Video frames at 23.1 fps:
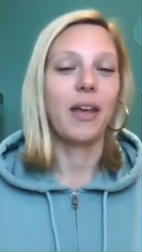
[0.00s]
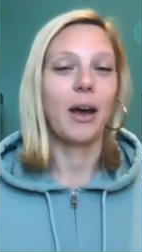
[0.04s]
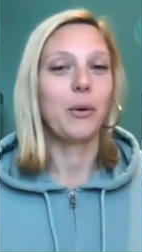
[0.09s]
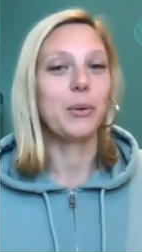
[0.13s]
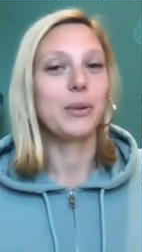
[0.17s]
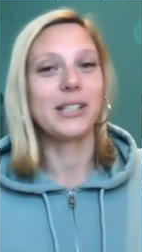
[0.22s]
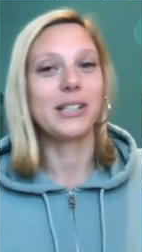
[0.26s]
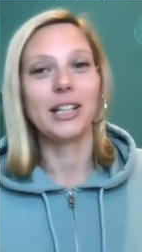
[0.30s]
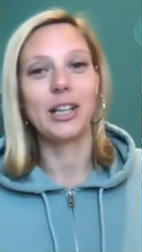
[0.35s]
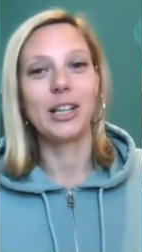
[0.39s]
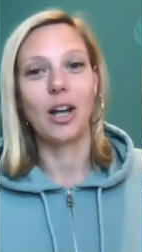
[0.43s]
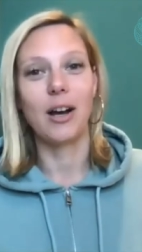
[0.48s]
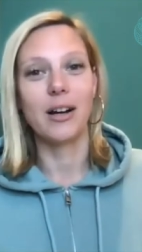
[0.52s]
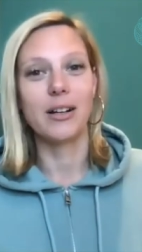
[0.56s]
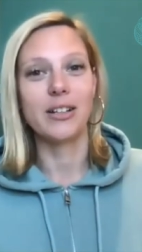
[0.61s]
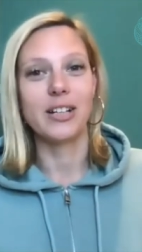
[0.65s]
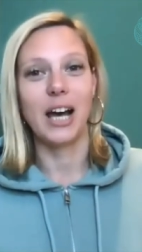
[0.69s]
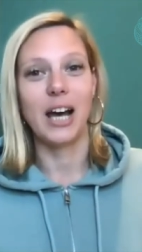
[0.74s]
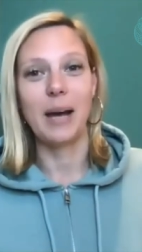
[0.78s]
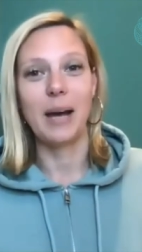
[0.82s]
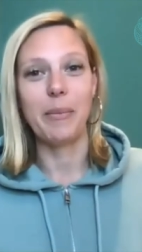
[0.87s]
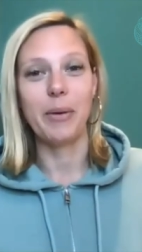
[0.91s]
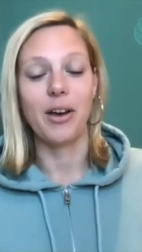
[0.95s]
That was a
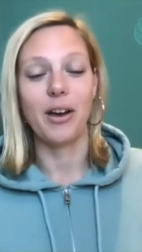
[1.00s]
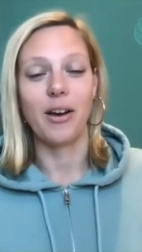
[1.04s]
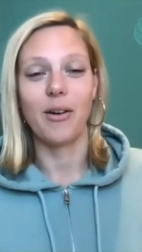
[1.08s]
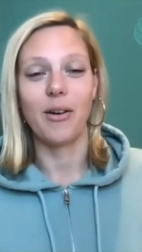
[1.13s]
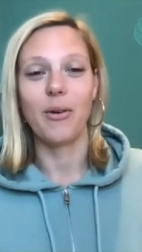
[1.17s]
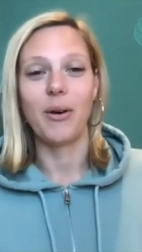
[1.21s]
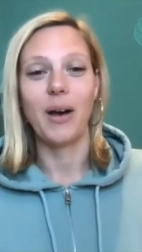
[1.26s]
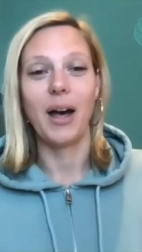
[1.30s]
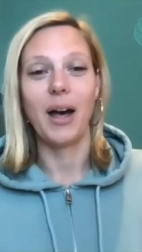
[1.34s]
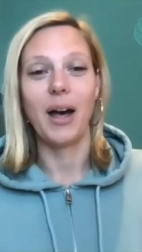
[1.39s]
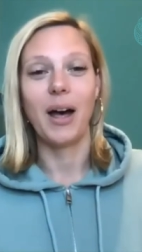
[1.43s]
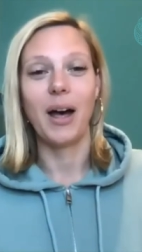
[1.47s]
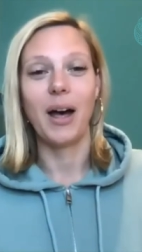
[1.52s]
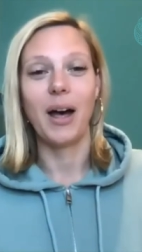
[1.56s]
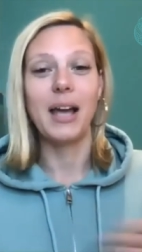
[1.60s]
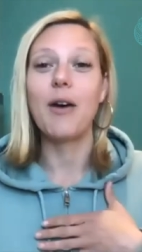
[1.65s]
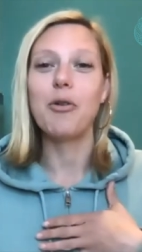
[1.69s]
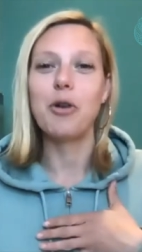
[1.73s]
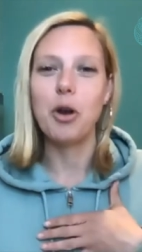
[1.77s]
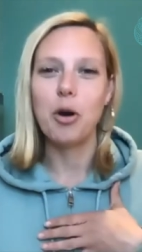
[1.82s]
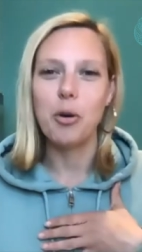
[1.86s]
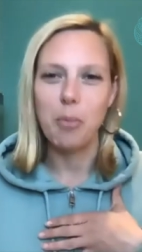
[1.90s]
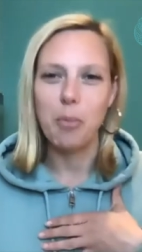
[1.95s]
long time ago. I
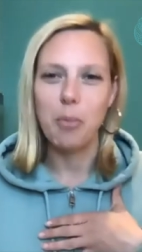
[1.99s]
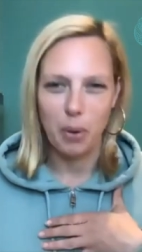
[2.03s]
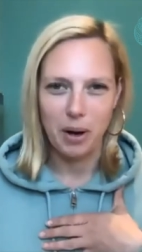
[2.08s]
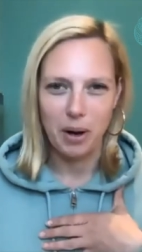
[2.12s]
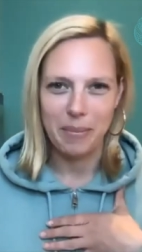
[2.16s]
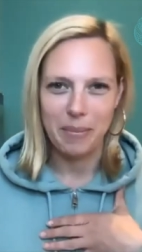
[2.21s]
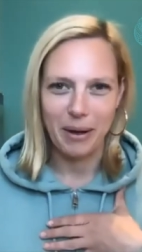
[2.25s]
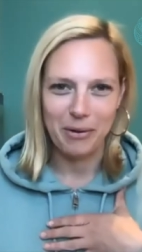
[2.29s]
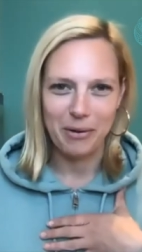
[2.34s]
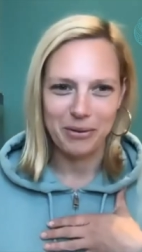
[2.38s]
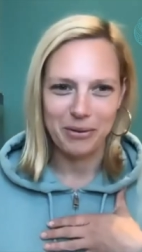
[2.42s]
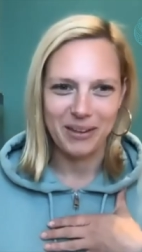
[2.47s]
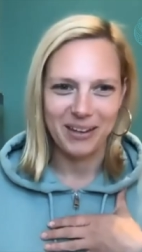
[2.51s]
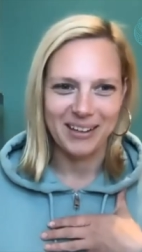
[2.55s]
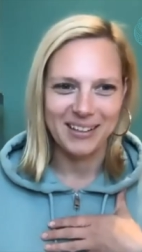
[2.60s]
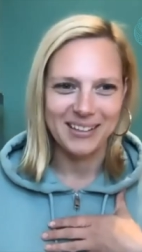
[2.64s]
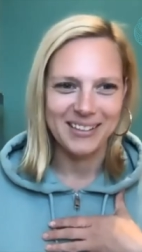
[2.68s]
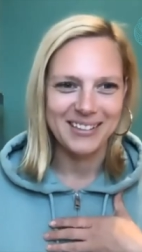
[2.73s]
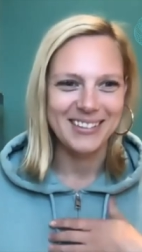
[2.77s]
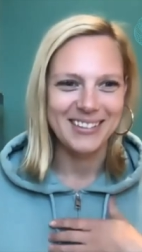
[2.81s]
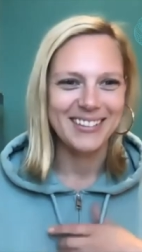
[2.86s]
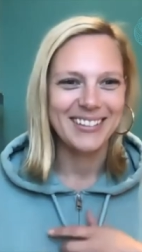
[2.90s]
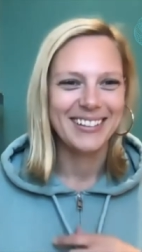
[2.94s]
now know more about
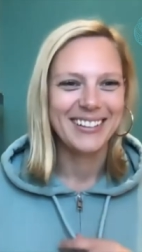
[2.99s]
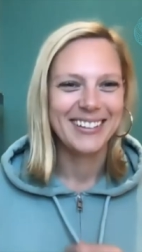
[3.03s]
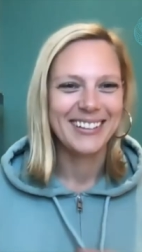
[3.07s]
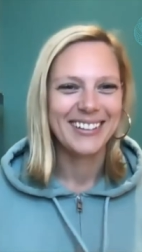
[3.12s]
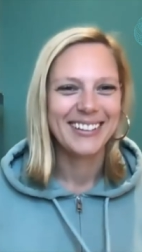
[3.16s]
this.